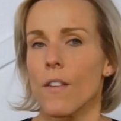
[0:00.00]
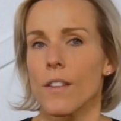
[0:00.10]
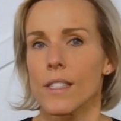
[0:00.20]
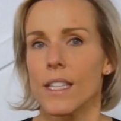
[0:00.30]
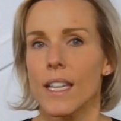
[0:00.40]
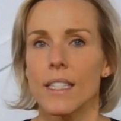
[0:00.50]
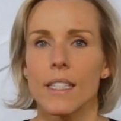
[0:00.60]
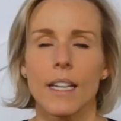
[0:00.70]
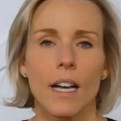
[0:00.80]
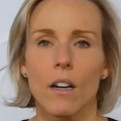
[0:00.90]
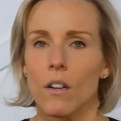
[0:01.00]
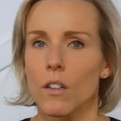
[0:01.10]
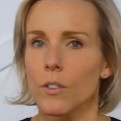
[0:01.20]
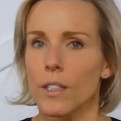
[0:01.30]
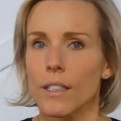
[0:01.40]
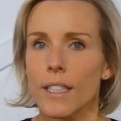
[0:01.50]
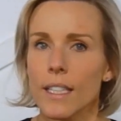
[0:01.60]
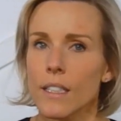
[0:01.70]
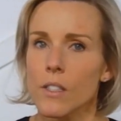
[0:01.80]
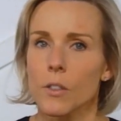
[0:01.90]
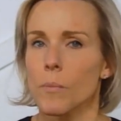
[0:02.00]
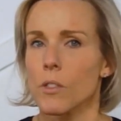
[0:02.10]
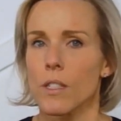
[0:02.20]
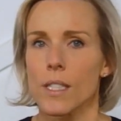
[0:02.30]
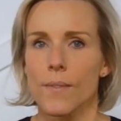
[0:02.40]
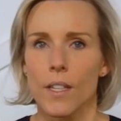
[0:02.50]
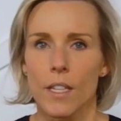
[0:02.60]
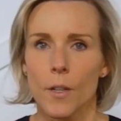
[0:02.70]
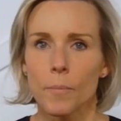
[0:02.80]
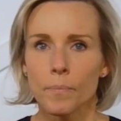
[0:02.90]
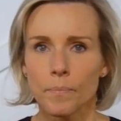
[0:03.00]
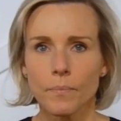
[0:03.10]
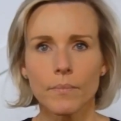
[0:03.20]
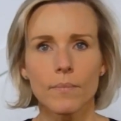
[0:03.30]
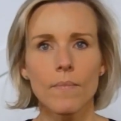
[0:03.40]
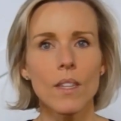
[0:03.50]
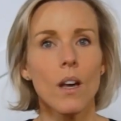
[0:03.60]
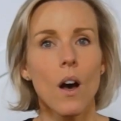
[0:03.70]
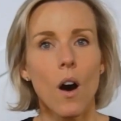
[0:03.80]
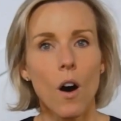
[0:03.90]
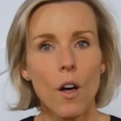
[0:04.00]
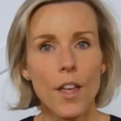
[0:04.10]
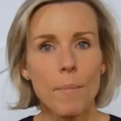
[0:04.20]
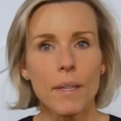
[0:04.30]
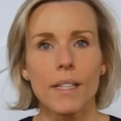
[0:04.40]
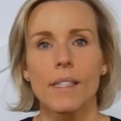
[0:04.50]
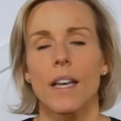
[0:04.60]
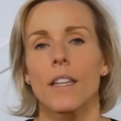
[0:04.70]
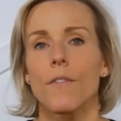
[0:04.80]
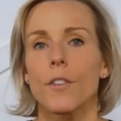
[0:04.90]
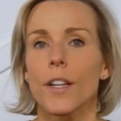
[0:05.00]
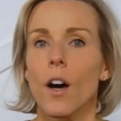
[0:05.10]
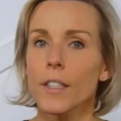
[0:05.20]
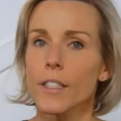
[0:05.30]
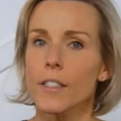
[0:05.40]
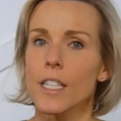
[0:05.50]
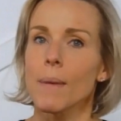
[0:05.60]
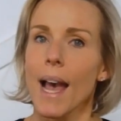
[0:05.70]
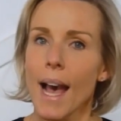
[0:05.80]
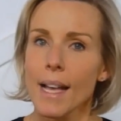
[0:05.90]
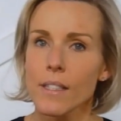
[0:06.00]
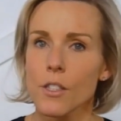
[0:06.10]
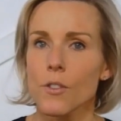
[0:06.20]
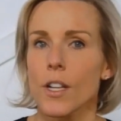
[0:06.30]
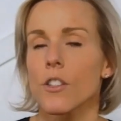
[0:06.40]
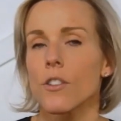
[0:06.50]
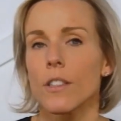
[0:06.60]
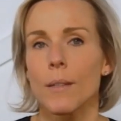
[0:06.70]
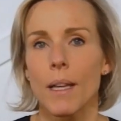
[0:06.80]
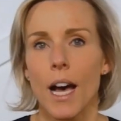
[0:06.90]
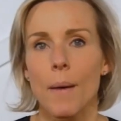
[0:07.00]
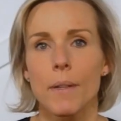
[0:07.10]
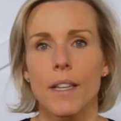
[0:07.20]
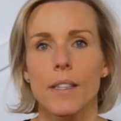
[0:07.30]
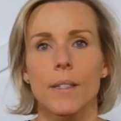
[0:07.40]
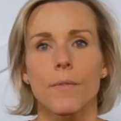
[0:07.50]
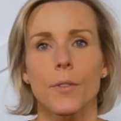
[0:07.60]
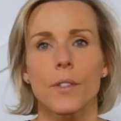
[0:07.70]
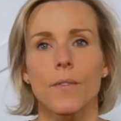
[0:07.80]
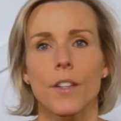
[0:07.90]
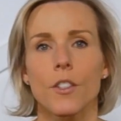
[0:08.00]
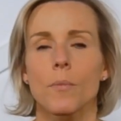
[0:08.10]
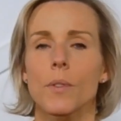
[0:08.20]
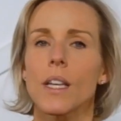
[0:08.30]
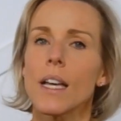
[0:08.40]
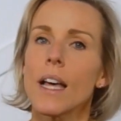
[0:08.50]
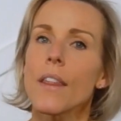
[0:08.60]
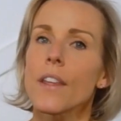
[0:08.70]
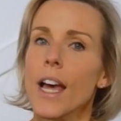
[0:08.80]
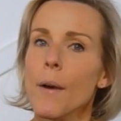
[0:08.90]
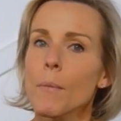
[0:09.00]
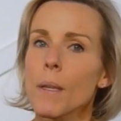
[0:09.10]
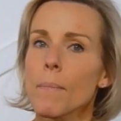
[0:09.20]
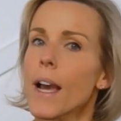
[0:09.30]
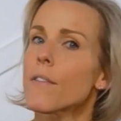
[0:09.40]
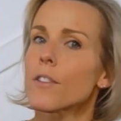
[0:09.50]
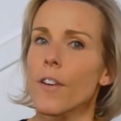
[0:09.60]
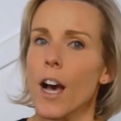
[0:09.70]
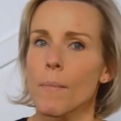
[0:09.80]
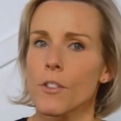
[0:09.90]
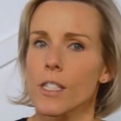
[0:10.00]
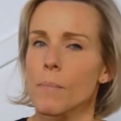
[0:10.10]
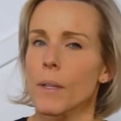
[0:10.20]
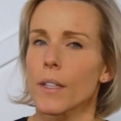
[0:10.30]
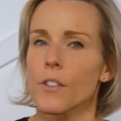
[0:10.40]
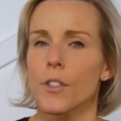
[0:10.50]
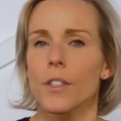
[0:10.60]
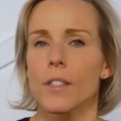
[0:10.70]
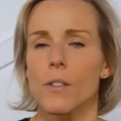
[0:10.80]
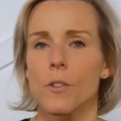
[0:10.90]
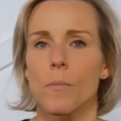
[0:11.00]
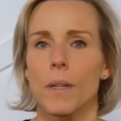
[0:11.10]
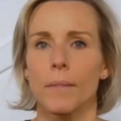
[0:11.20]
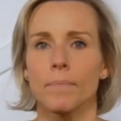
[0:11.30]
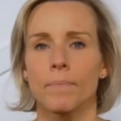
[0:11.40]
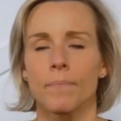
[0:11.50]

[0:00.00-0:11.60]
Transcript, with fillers: on the CKD diet. I'll include a link in the description of this video. All that being said, if your healthcare team has instructed you to limit high potassium fruits and vegetables, then I would be mindful of how much asparagus you're consuming.